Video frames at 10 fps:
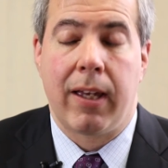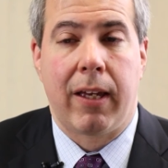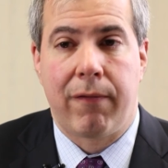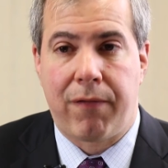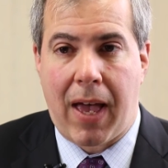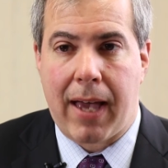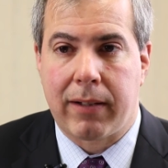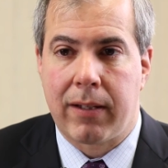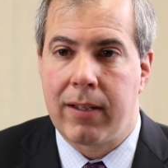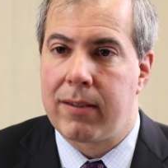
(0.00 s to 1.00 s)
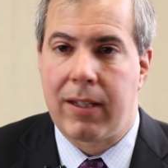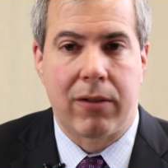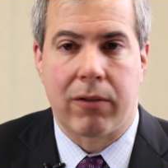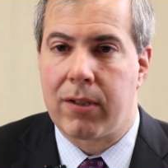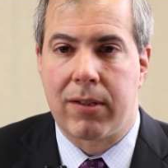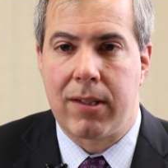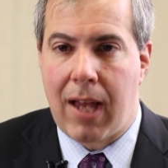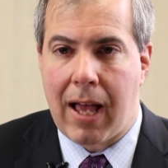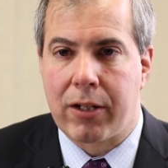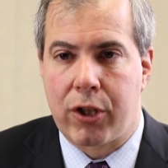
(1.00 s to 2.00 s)
In fact, CECL does
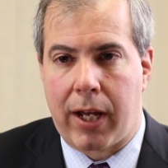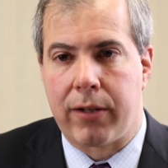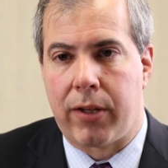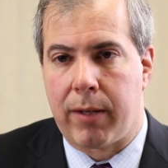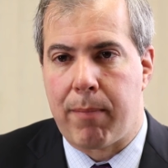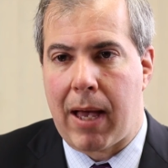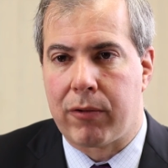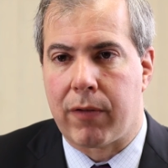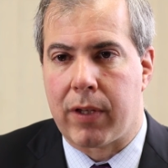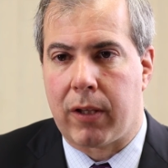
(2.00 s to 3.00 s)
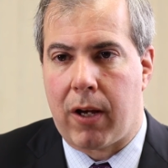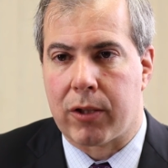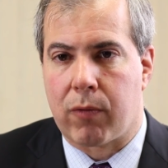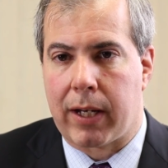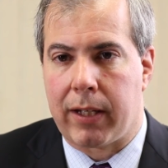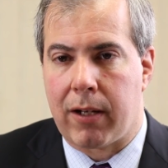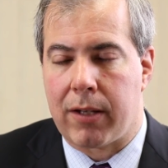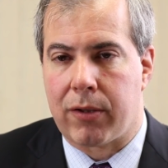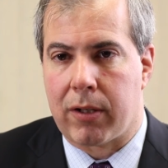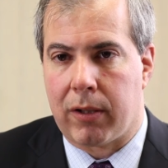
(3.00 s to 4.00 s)
not change the amount of the loss
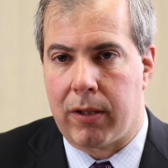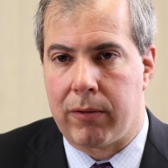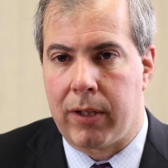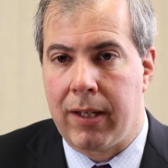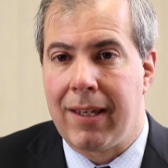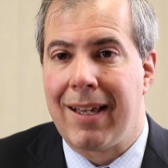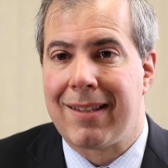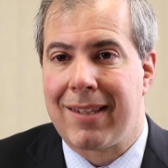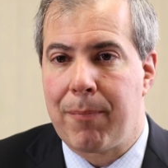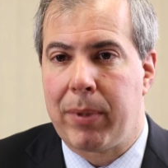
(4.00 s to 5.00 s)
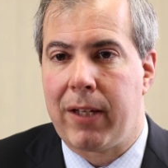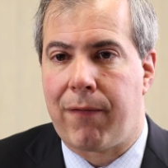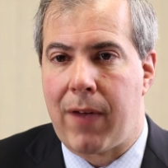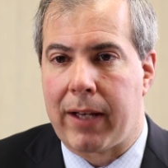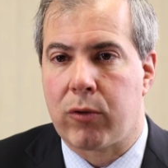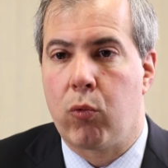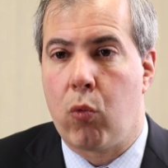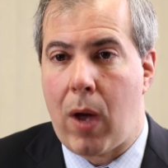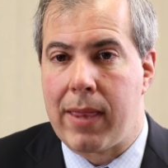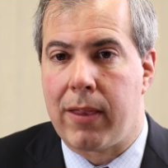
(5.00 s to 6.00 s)
recognized on a loan. It simply affects
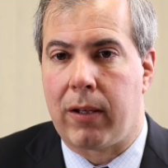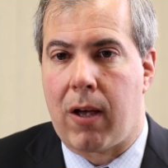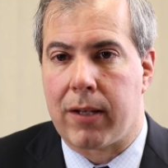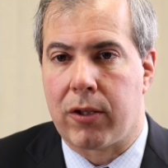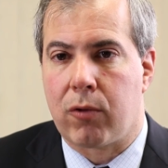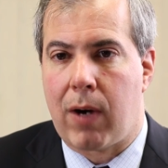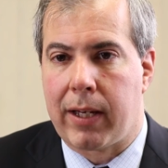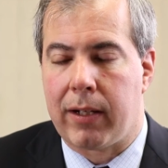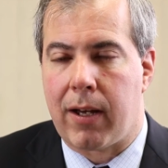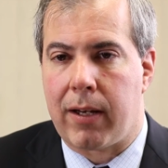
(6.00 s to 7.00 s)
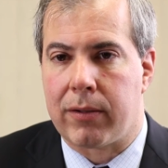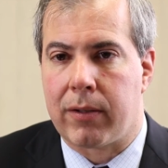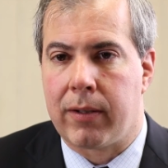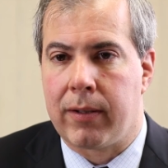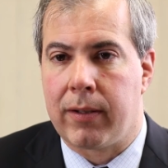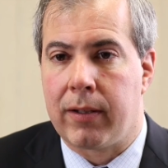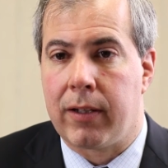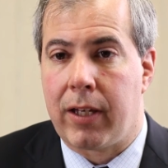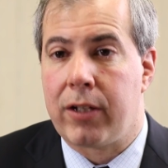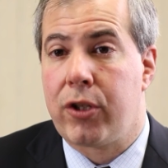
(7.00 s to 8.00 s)
when the loss is recognized.
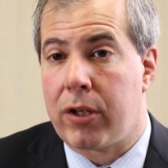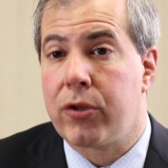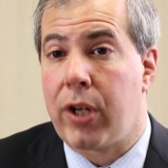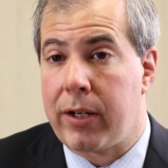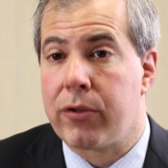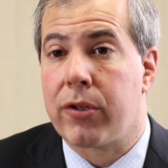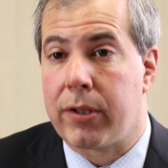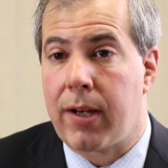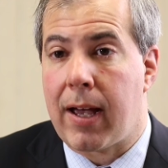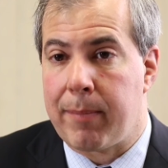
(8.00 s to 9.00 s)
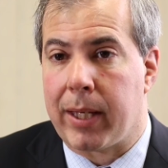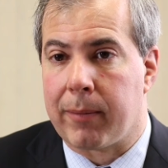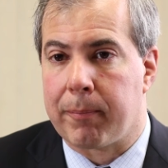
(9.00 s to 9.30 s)
It just changes the timing.